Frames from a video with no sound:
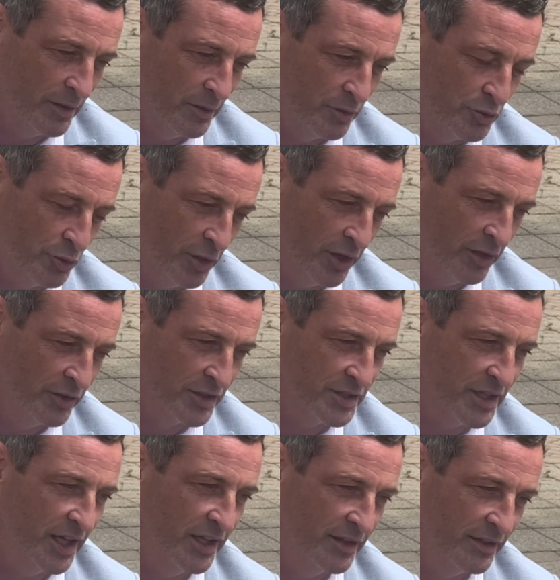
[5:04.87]
So I
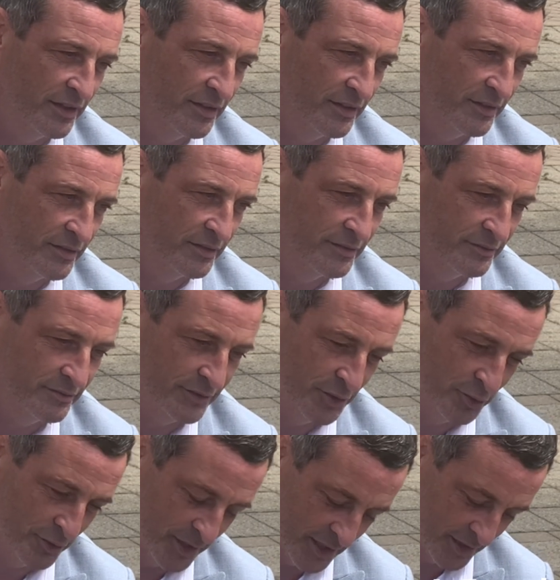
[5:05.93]
understand,
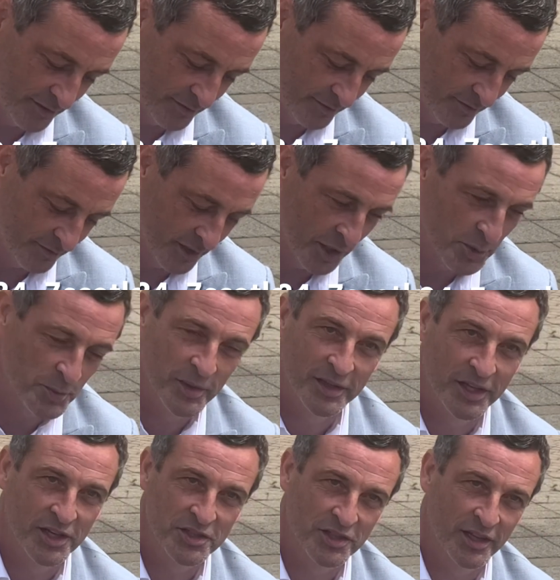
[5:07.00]
that
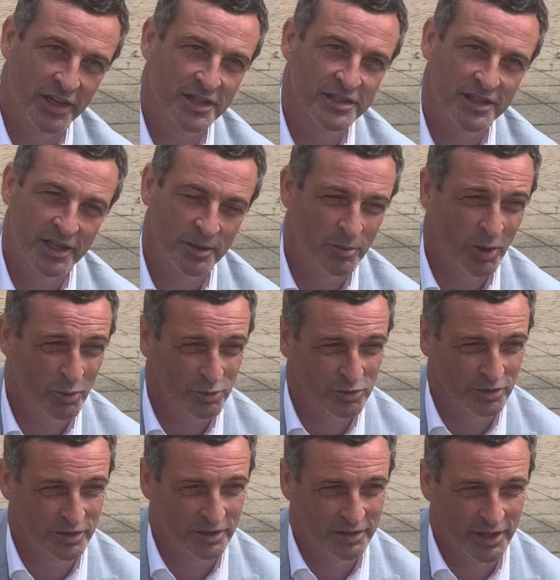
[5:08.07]
expectation and history, but
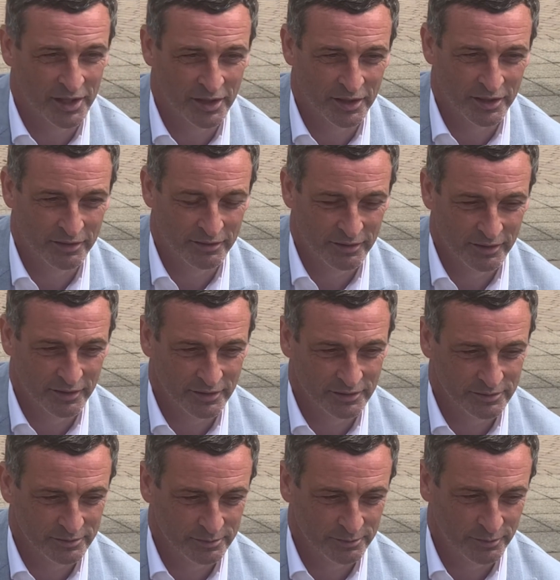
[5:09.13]
also then
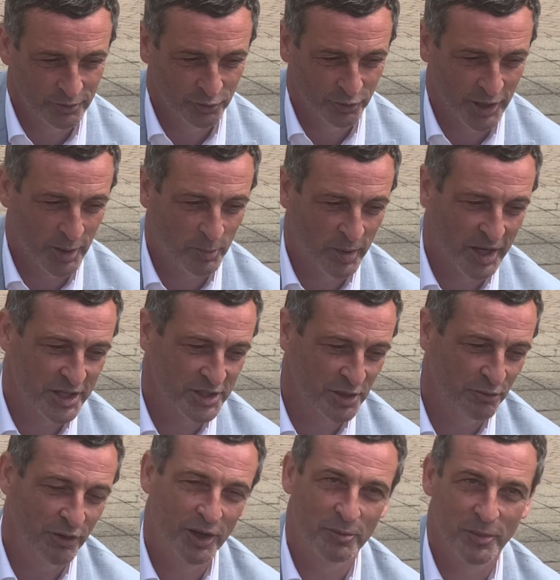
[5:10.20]
that passion the
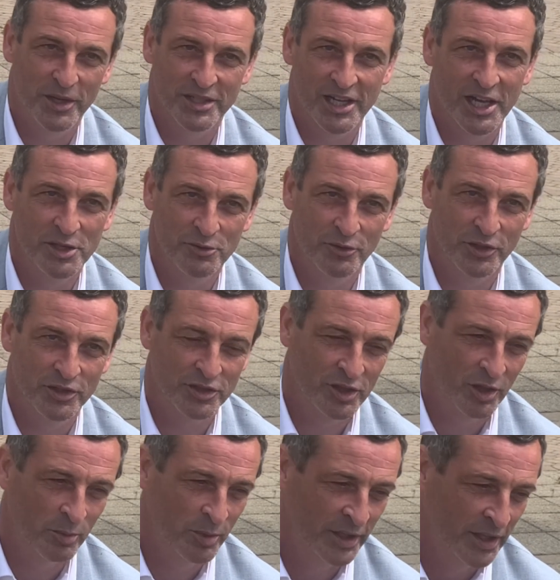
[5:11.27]
fan base has for its
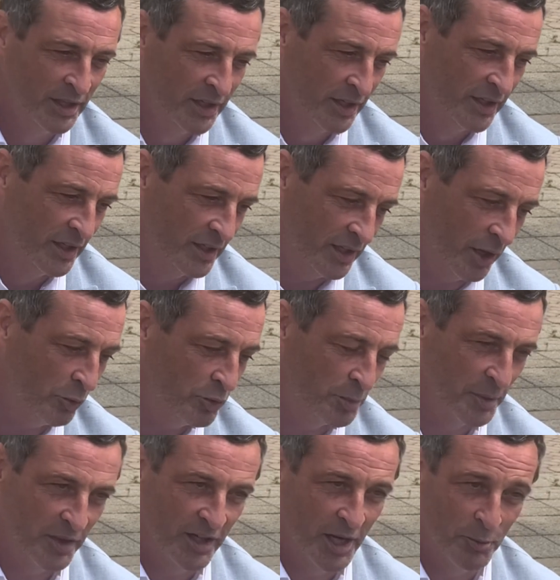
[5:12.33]
club, and
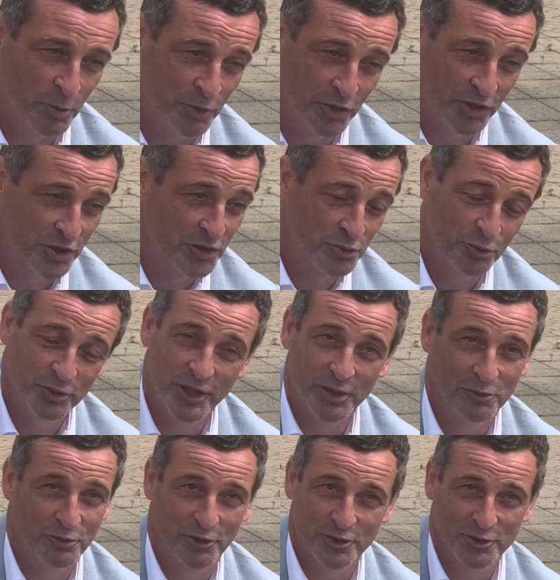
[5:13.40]
ultimately I'm only custodian
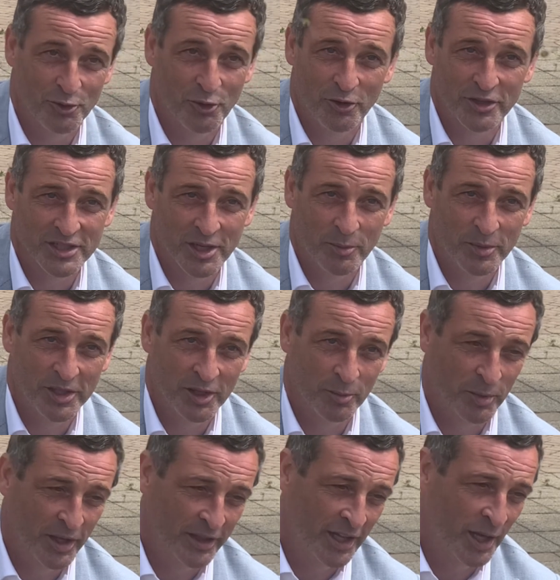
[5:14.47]
for as long as I'm here,
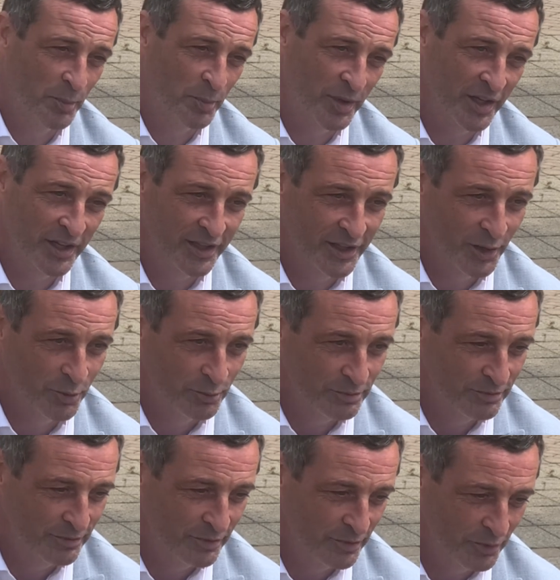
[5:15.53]
but in that period I'll
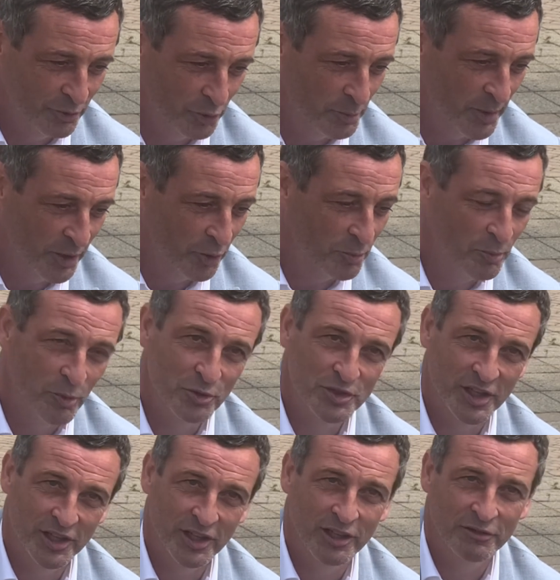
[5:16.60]
do my utmost
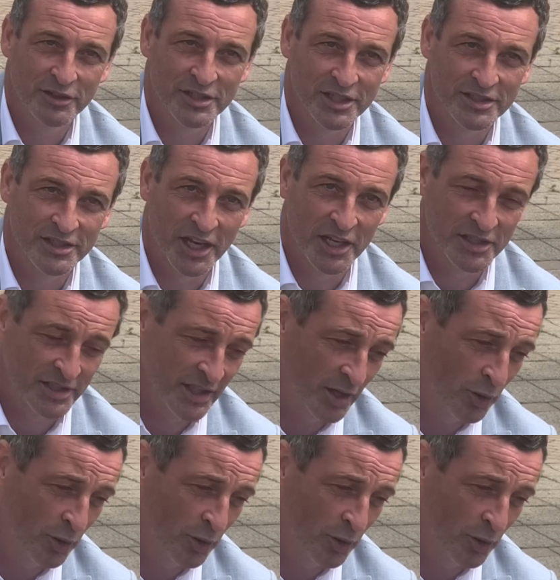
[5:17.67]
to deliver success, and then